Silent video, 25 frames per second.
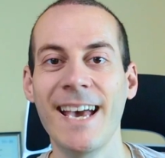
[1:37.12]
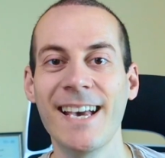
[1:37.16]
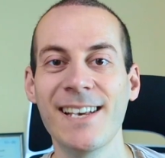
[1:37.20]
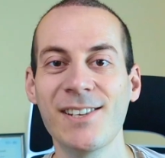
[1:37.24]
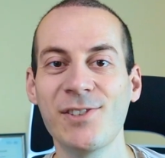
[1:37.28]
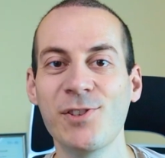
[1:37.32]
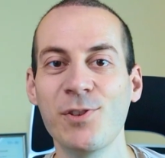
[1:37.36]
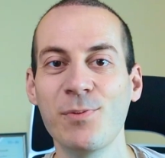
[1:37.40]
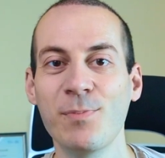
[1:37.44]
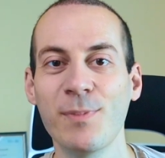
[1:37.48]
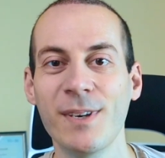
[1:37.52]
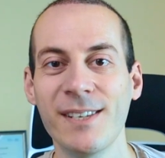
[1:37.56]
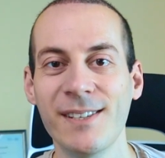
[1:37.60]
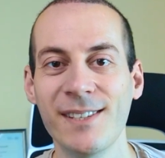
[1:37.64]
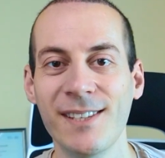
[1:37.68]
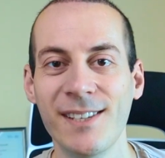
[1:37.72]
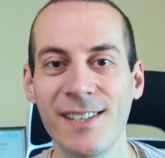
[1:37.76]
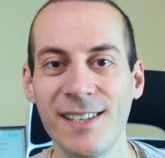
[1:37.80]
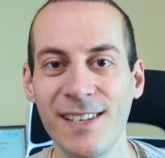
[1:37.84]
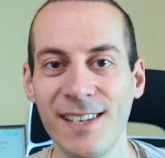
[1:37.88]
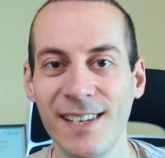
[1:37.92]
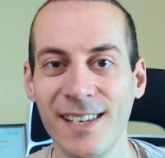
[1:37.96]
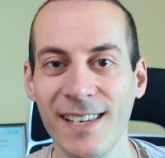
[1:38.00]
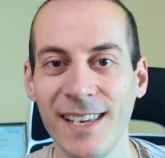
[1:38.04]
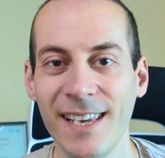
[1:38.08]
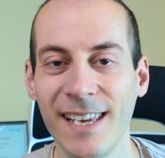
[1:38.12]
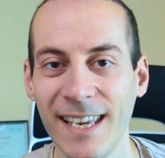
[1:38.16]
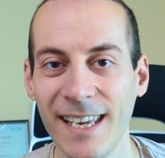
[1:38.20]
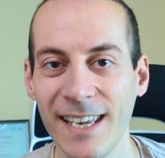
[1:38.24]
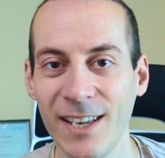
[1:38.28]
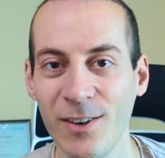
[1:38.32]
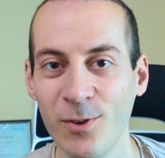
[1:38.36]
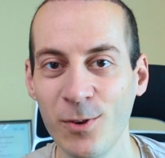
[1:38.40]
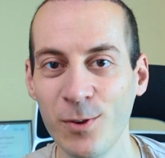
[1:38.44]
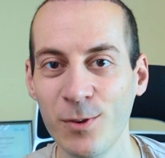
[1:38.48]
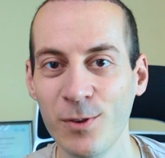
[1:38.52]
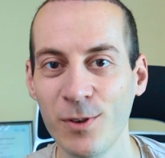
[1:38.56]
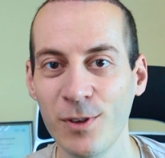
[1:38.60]
As you may see,
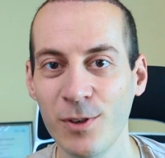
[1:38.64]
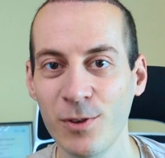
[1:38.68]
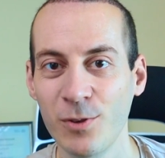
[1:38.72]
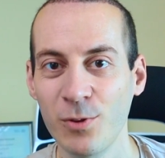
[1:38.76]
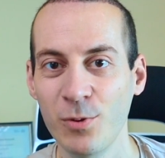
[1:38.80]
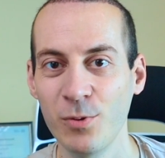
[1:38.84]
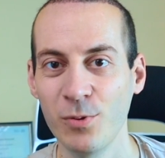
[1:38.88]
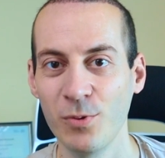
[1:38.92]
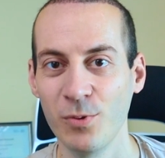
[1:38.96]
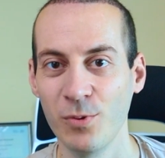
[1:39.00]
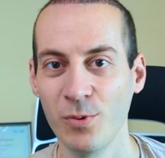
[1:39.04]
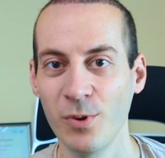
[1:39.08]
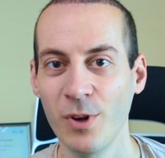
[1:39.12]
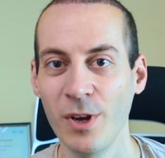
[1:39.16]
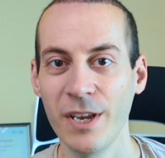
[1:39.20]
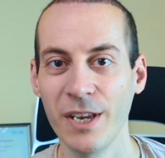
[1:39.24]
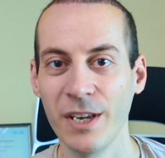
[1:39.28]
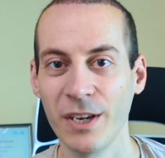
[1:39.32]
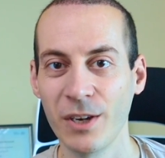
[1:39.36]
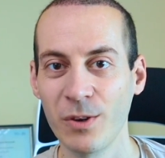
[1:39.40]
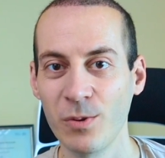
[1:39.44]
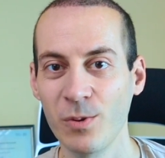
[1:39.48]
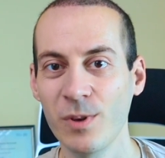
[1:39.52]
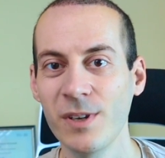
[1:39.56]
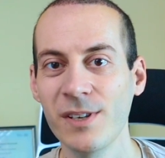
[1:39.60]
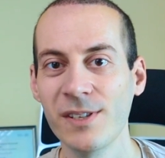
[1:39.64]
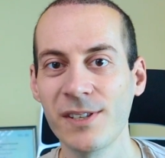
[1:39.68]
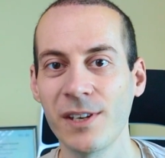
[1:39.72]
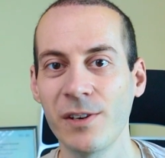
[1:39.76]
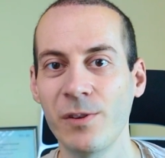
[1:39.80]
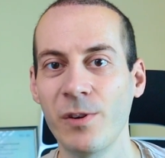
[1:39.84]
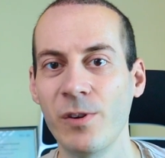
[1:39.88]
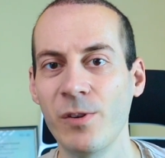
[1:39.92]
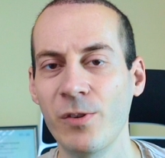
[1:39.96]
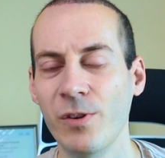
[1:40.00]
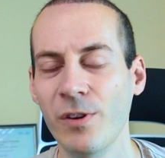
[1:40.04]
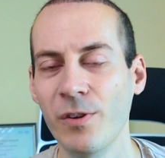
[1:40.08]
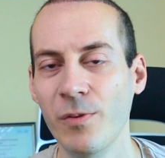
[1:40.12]
in order to increase
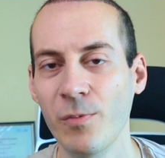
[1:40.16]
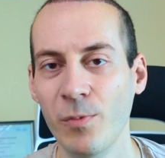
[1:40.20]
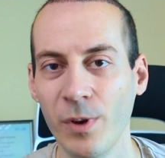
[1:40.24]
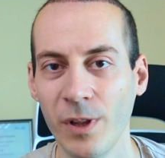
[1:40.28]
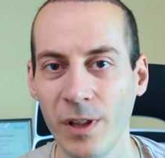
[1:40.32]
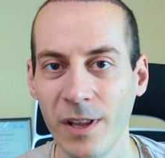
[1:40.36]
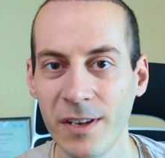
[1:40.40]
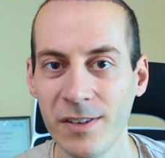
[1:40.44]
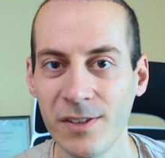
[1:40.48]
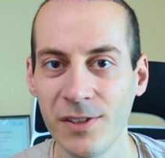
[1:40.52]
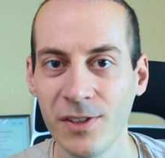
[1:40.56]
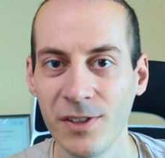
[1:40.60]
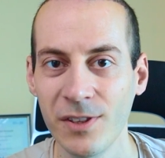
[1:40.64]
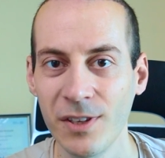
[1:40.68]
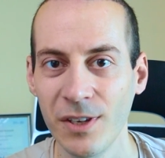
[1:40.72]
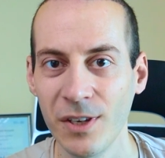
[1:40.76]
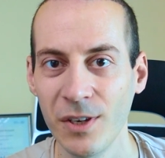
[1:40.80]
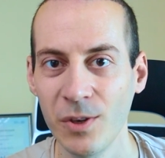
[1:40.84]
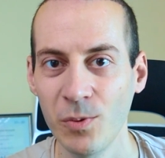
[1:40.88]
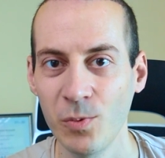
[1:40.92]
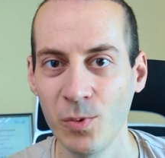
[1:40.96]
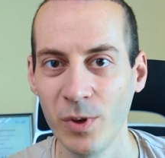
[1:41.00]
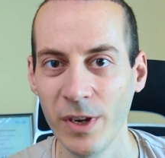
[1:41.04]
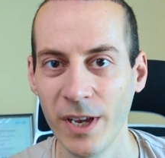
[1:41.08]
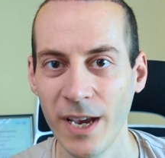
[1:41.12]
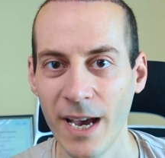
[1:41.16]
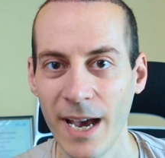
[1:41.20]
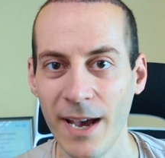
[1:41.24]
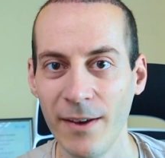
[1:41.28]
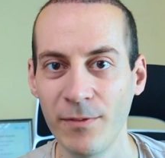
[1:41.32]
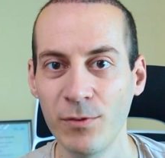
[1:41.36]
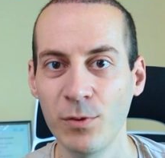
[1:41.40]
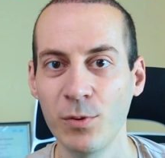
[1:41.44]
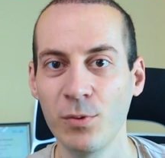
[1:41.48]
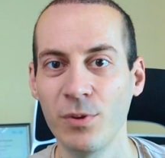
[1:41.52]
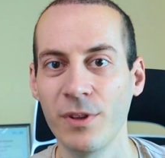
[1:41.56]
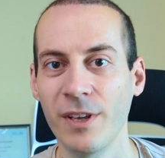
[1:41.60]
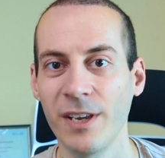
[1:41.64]
our velocity, we
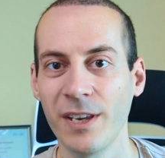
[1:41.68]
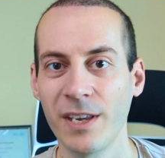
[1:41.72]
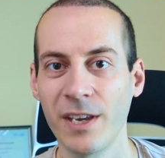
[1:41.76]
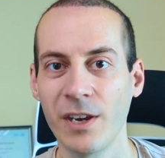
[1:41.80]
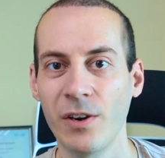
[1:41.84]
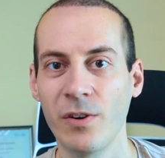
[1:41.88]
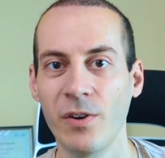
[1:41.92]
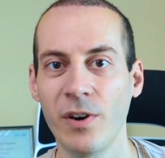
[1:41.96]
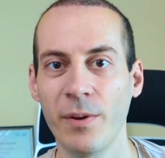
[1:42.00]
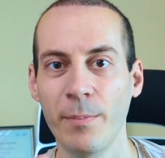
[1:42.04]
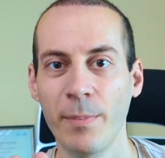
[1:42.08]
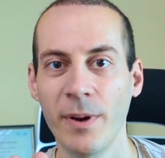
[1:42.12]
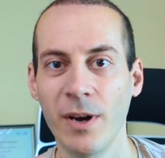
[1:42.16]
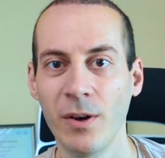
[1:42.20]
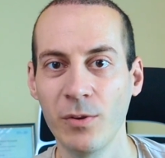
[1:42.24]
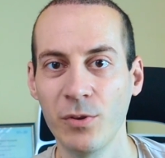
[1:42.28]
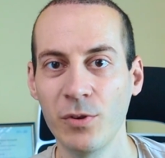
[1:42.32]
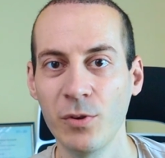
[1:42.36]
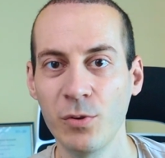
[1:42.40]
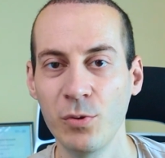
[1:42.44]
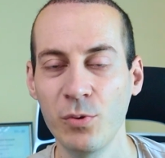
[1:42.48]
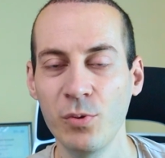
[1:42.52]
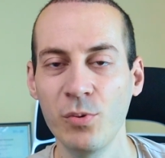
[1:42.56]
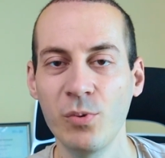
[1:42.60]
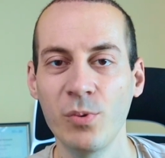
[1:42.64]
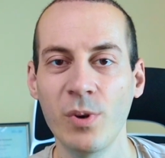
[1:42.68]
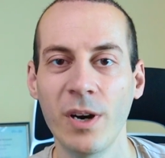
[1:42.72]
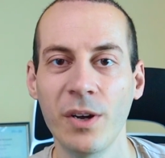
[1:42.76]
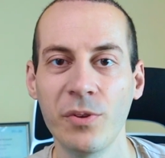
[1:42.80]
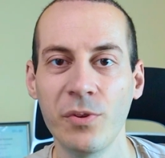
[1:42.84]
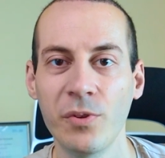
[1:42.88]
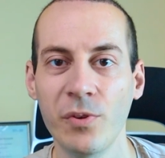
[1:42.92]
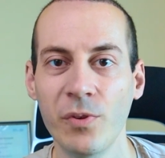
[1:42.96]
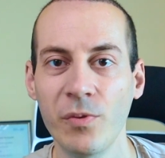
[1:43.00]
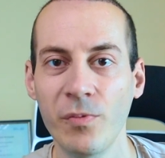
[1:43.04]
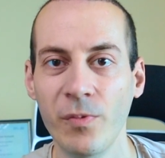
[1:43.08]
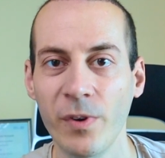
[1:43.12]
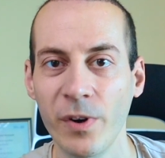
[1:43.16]
have to take care about two
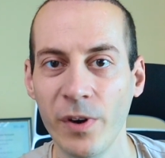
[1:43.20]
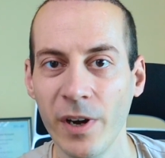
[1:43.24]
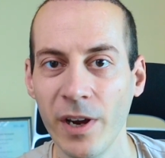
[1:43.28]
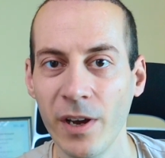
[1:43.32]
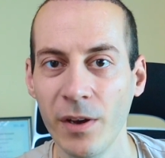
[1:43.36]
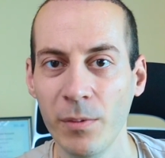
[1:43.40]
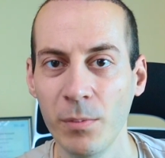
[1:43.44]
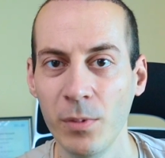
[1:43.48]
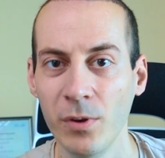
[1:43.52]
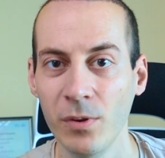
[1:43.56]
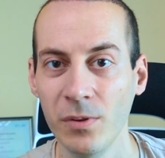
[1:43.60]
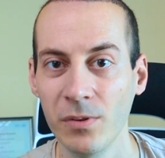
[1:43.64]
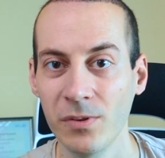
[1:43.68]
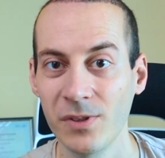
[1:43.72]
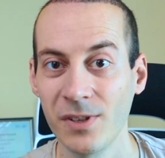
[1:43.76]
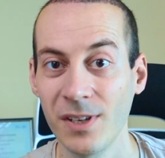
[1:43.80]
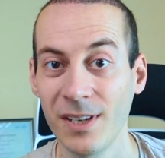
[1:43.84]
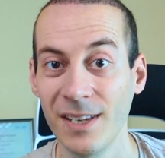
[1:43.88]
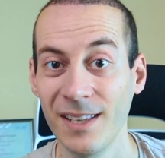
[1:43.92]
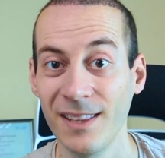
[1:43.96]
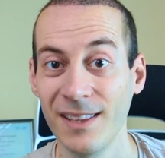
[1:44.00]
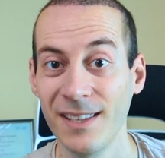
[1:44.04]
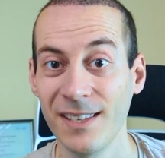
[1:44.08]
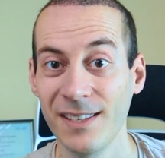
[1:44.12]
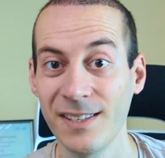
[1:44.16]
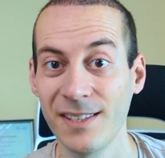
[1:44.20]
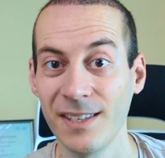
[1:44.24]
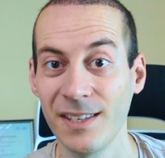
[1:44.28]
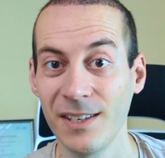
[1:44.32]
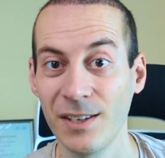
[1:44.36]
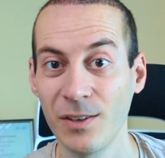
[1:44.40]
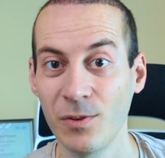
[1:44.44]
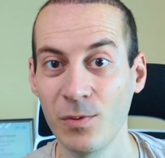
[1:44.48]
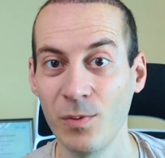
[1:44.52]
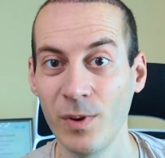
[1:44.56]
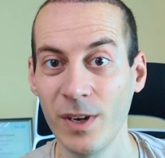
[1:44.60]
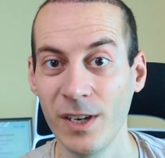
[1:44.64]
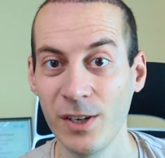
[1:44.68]
other variables in this
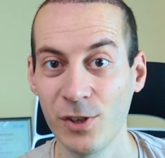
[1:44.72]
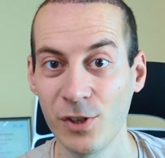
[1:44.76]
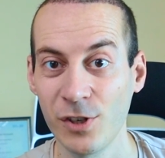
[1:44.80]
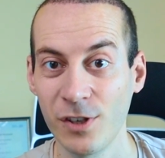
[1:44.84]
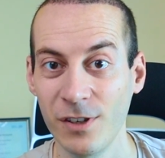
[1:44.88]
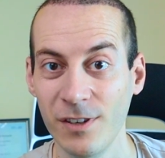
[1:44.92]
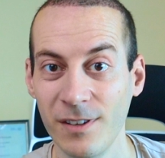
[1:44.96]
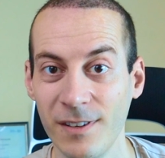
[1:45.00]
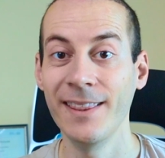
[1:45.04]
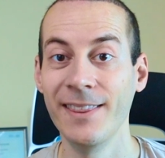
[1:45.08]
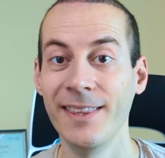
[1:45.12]
equation.